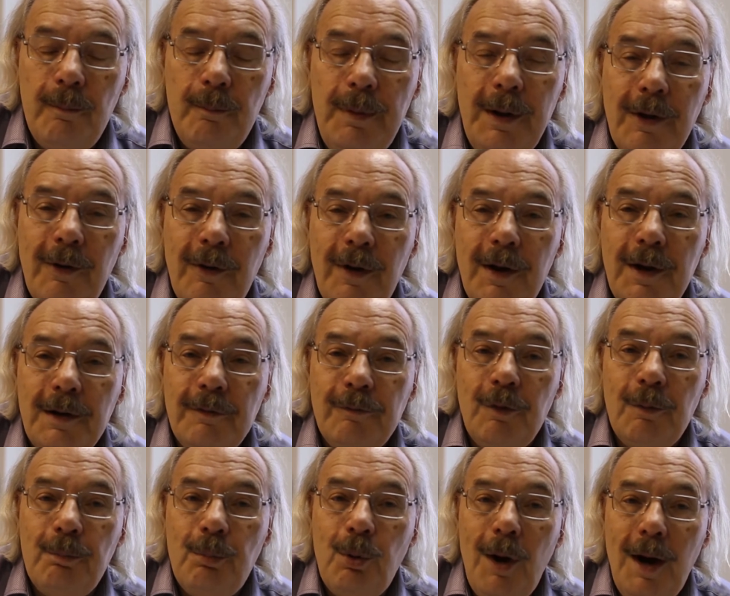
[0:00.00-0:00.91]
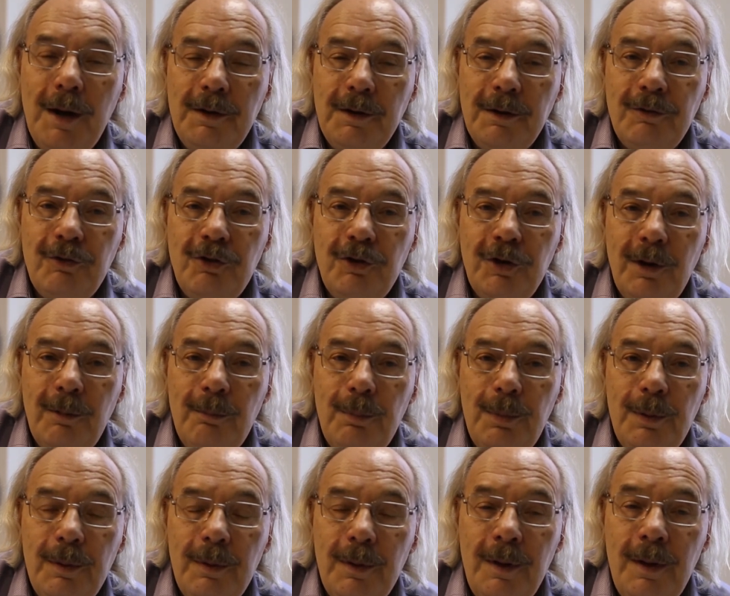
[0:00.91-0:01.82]
period of apprenticeship
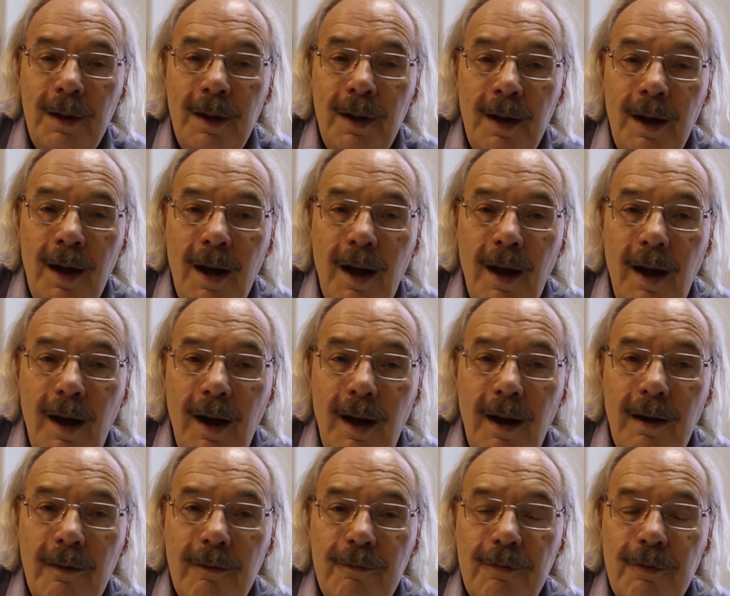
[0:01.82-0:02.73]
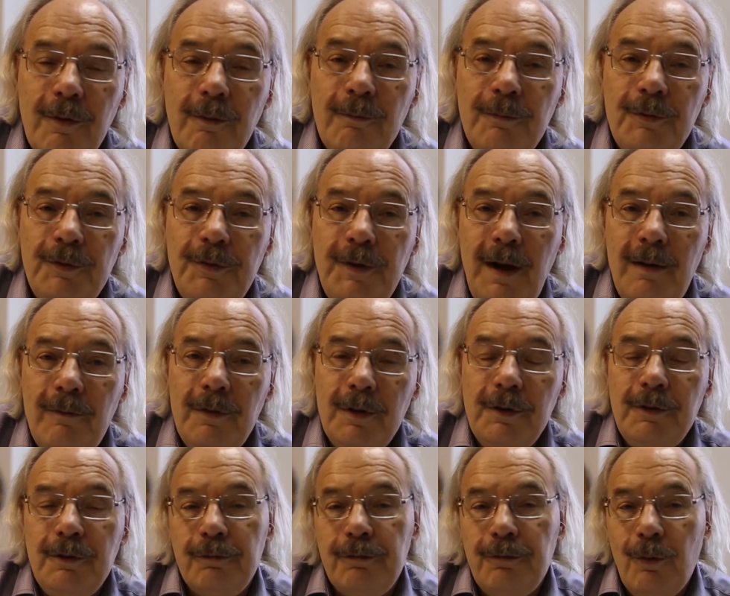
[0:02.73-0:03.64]
from
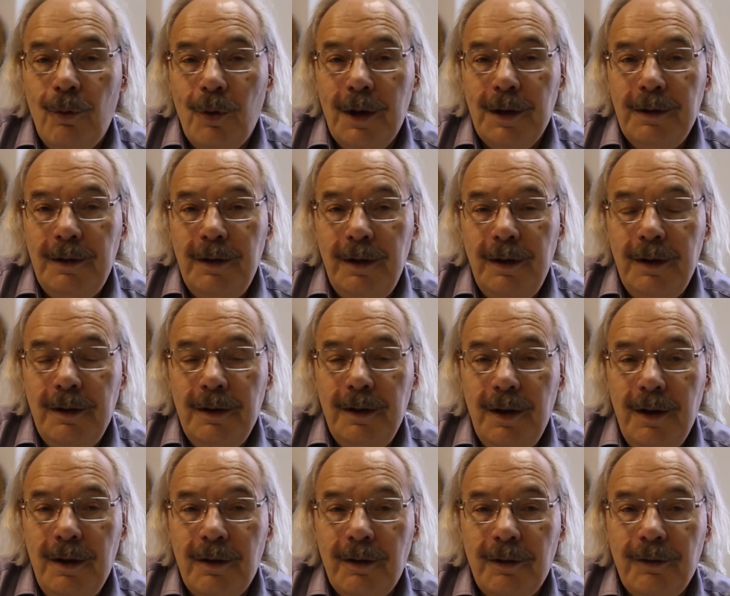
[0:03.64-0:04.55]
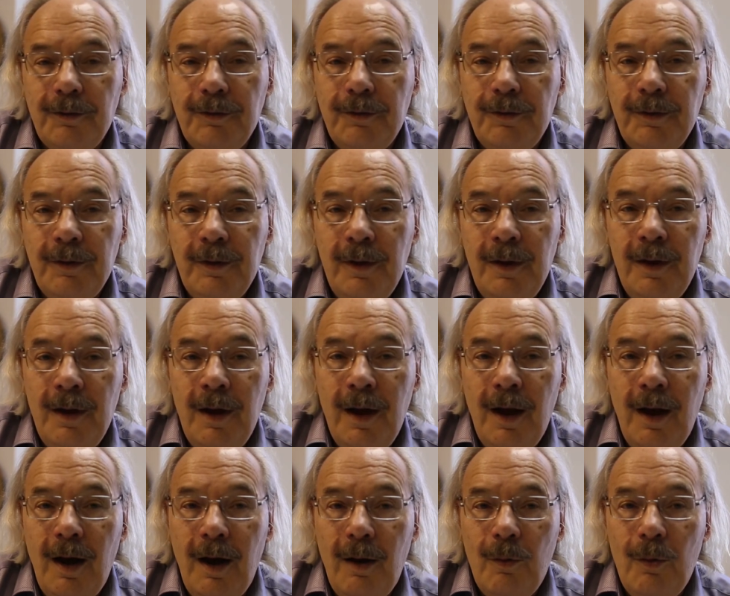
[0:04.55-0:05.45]
7 to 14 years,
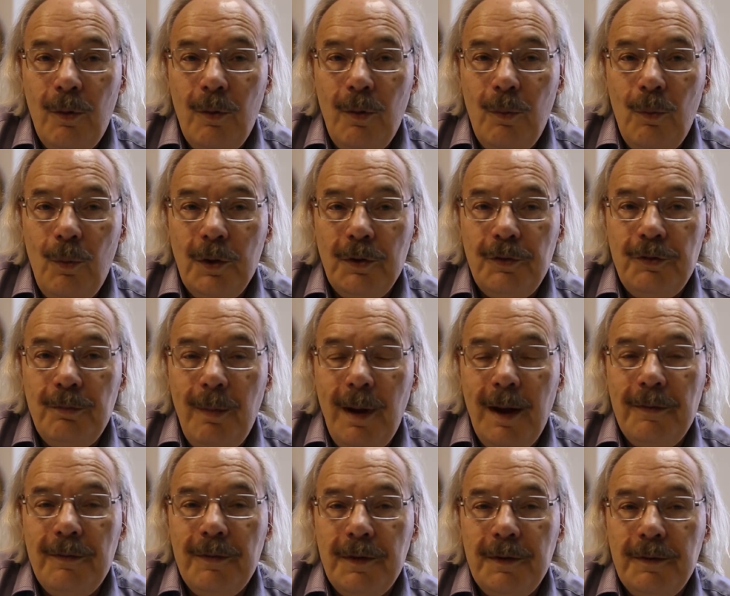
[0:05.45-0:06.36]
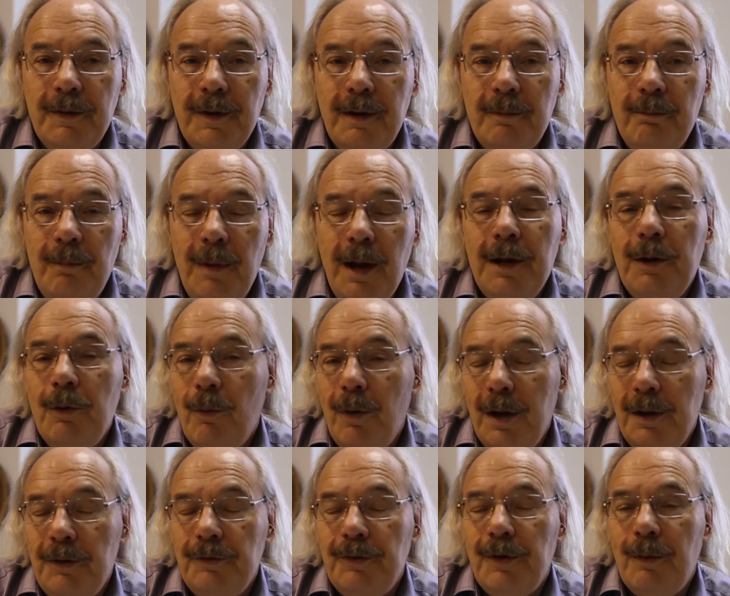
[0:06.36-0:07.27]
which meant that in many
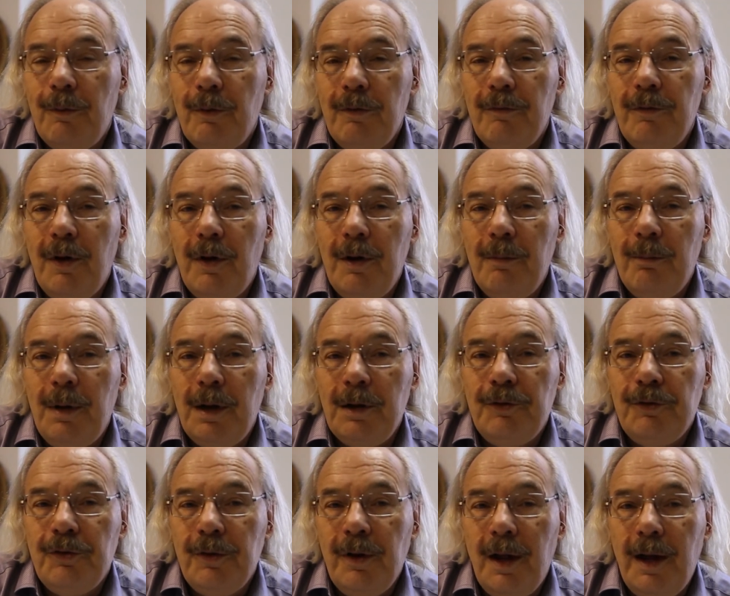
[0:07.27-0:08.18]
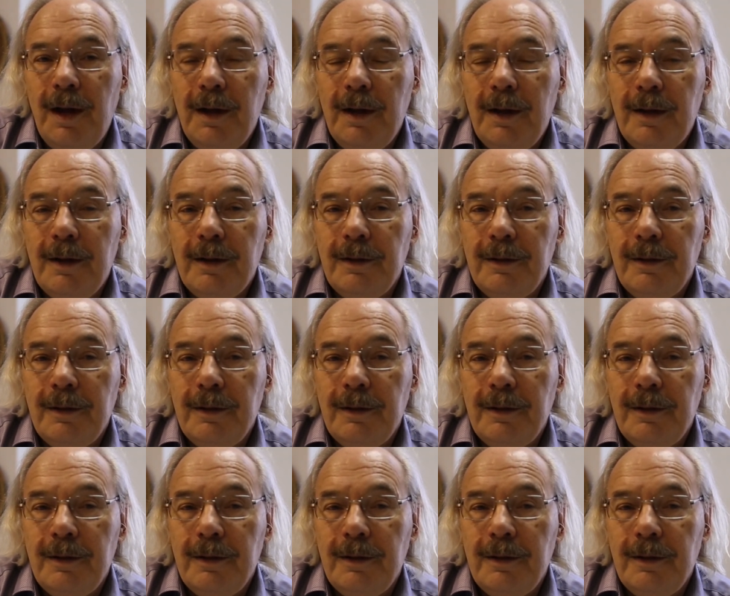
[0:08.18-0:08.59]
ways they were very much like